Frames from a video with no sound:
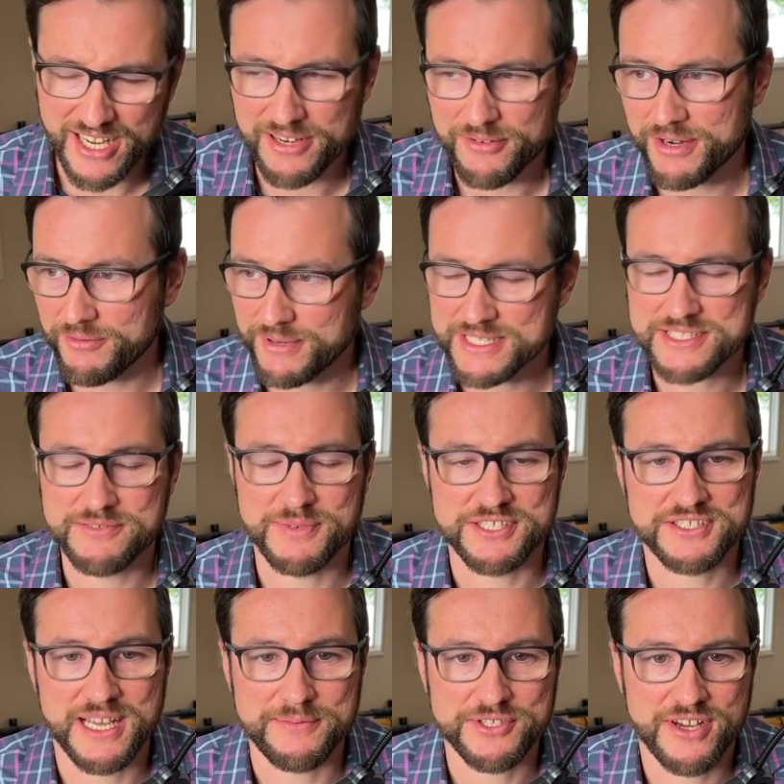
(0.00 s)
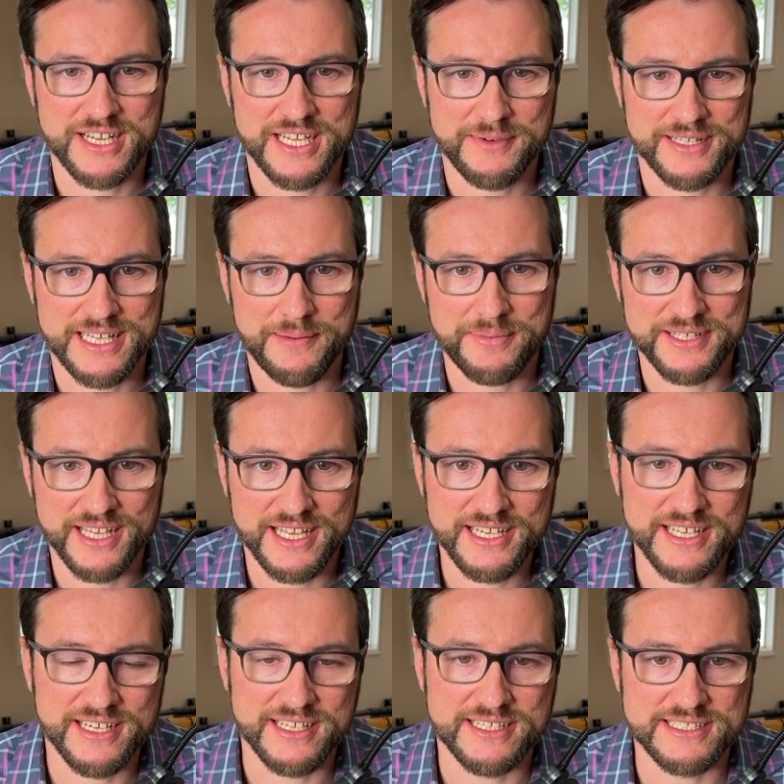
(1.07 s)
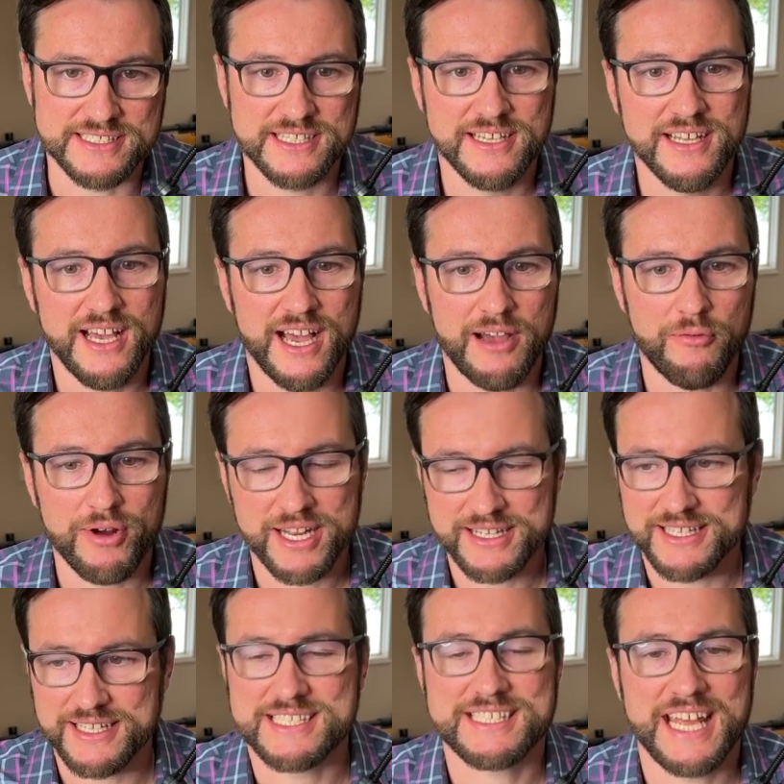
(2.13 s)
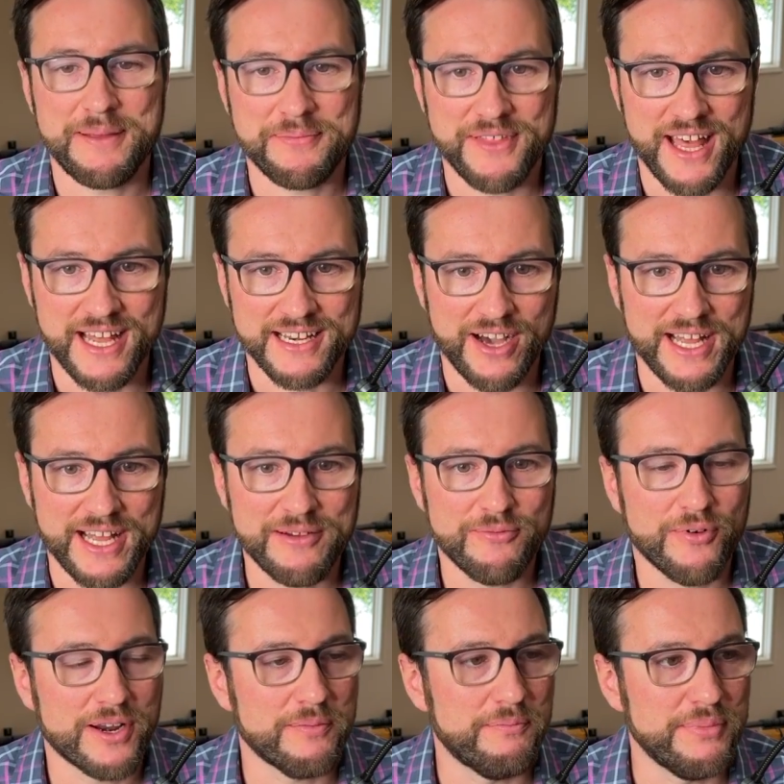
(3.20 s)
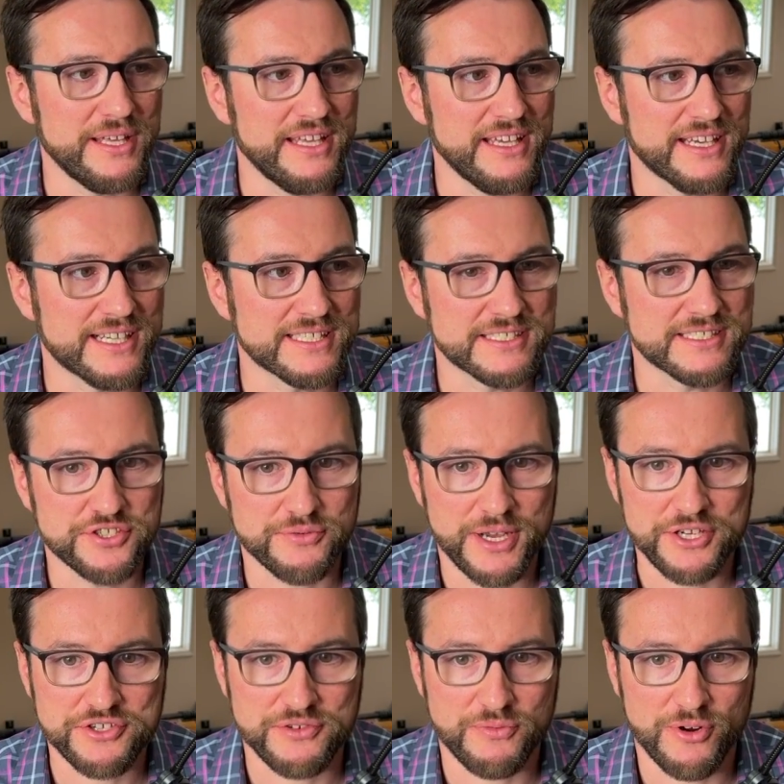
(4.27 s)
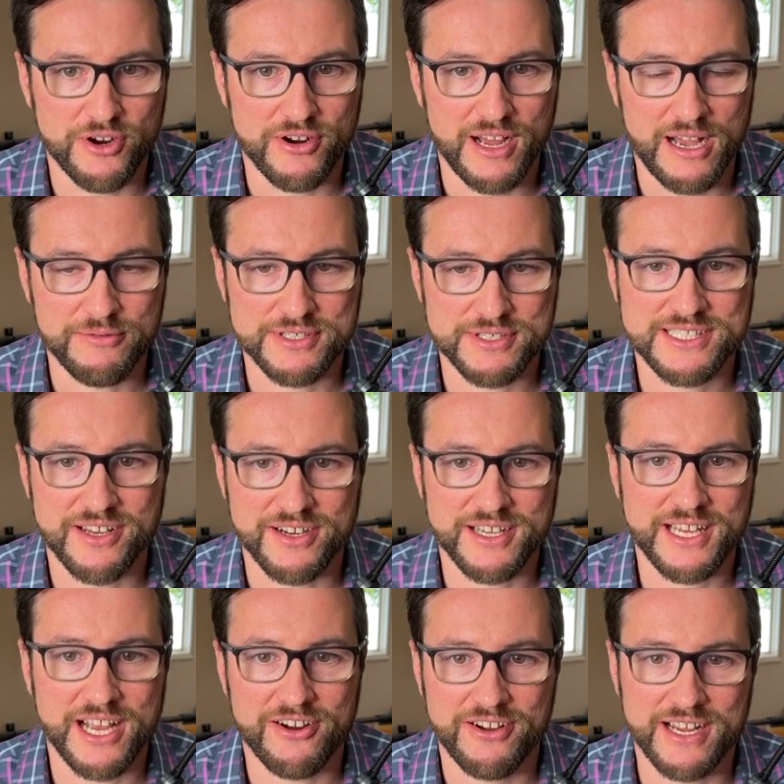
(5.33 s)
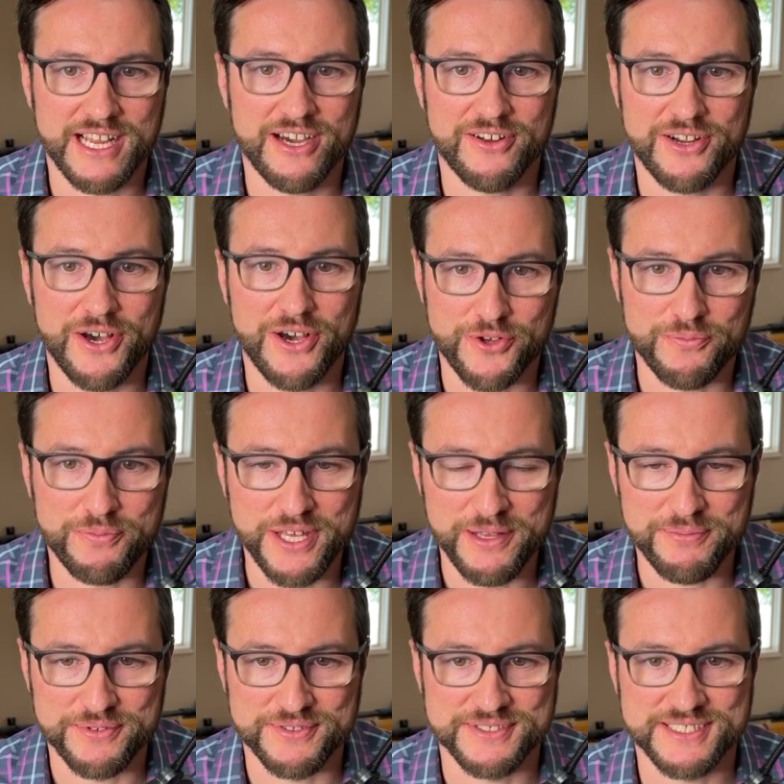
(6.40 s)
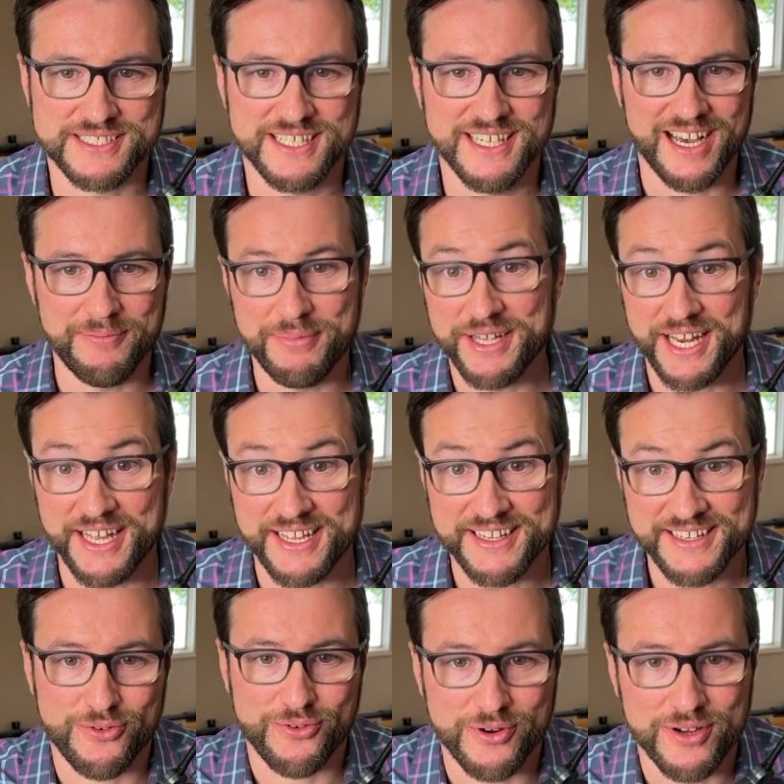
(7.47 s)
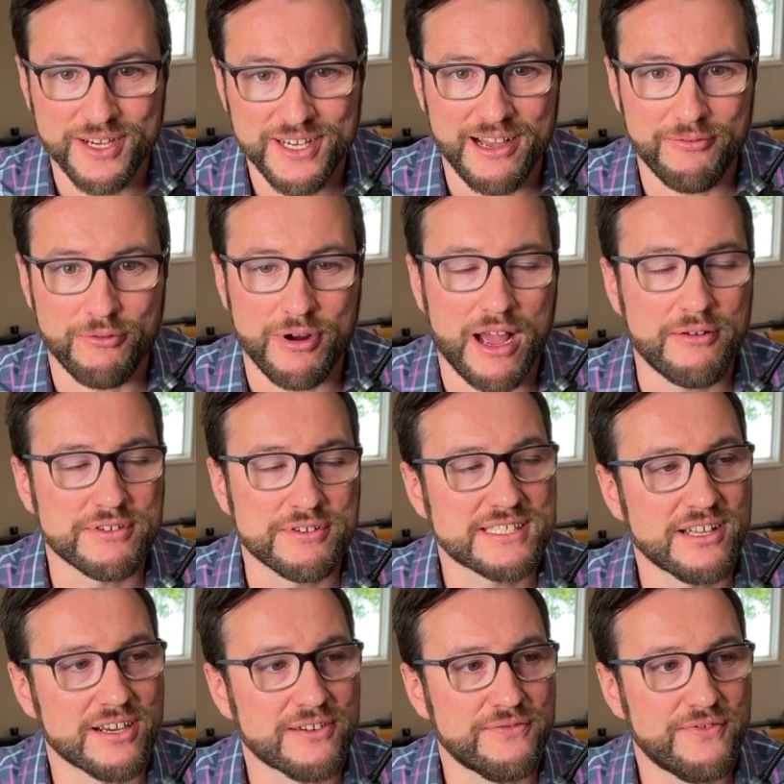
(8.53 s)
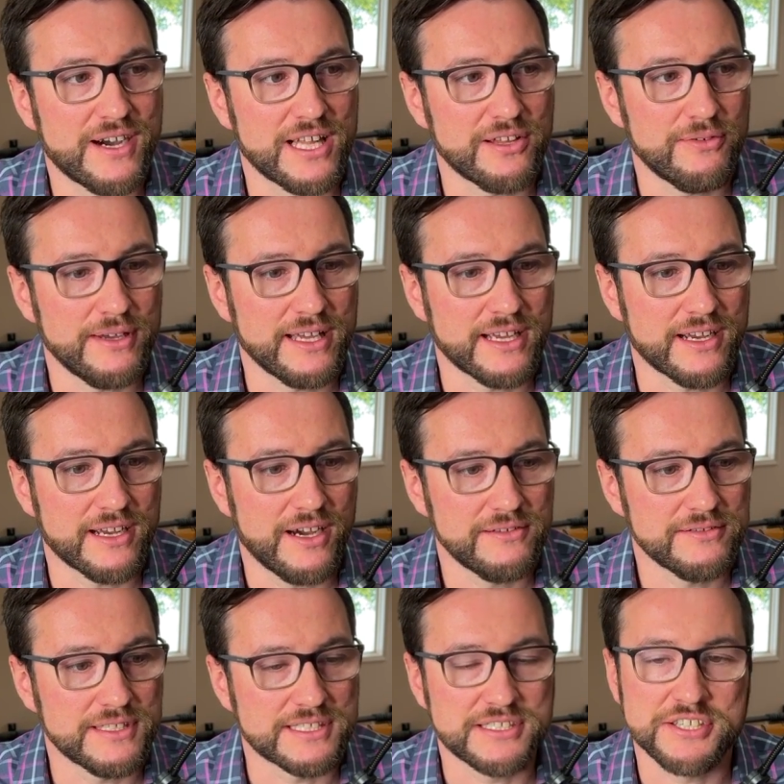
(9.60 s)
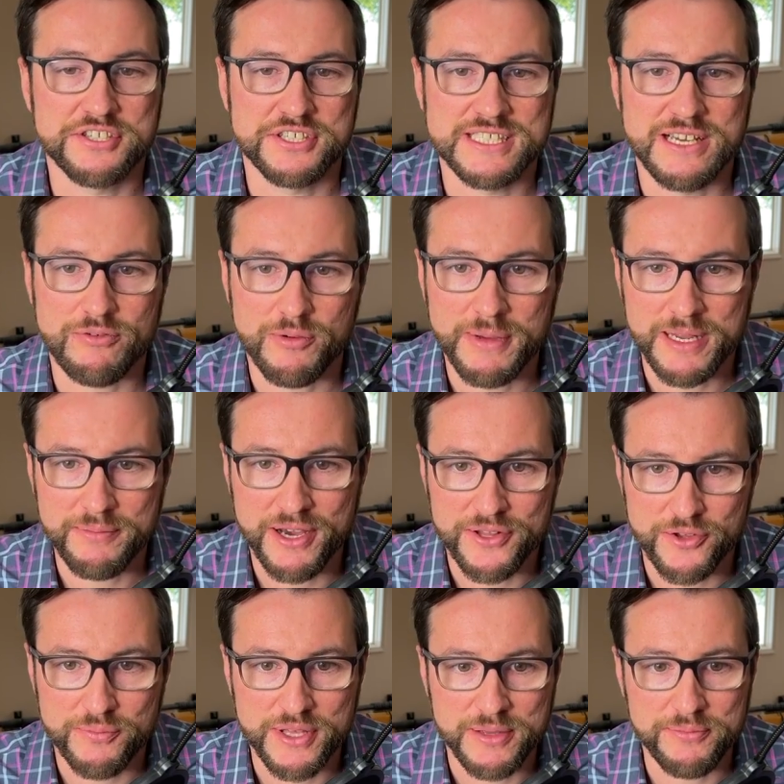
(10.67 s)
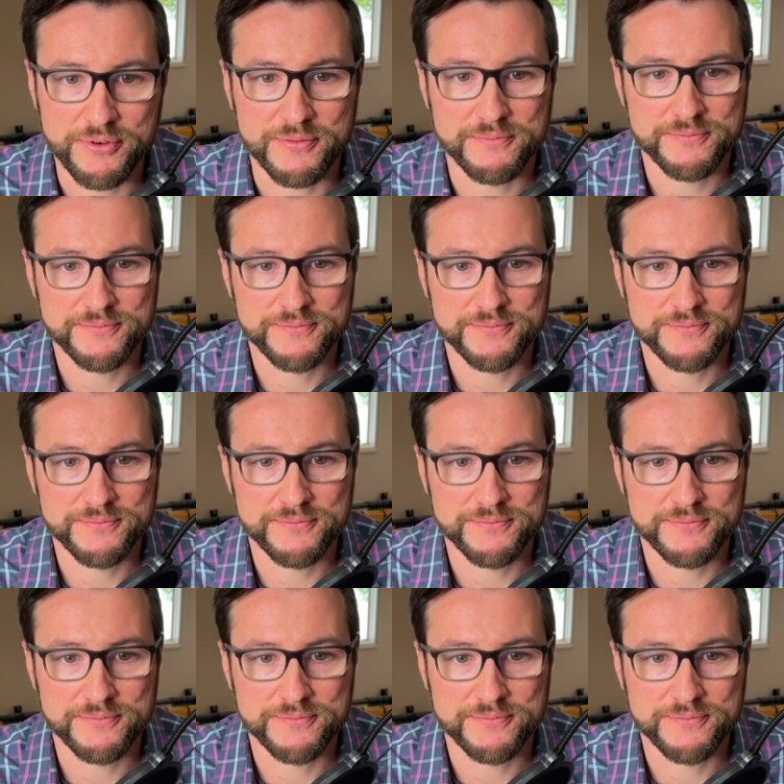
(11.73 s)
I don't want to waste too much time talking about that, but the idea is I wanted to escape that. I didn't want to be in a situation where I was stuck carrying out other people's bidding or where I was stuck following decisions that were made by other people.